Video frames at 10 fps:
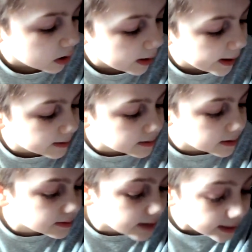to as
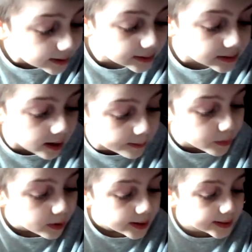a second
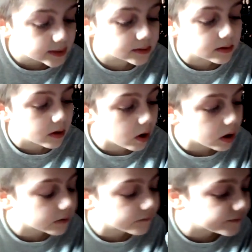time into the
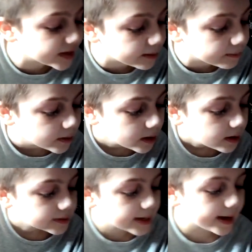Hall of Fame
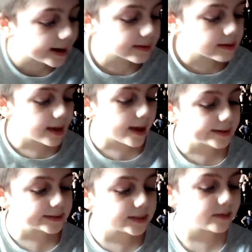as a
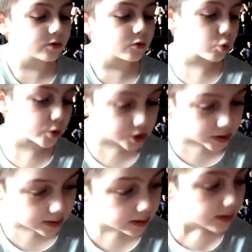tag team with
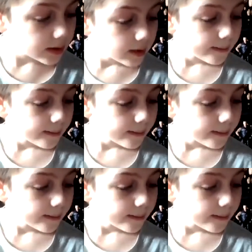Christian,